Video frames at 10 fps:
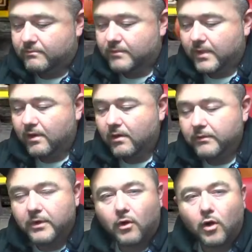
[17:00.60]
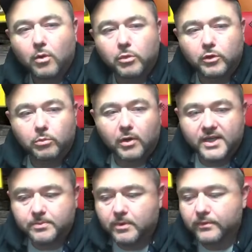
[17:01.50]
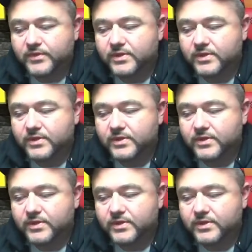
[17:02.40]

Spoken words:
I don't know if there are blue press proofs.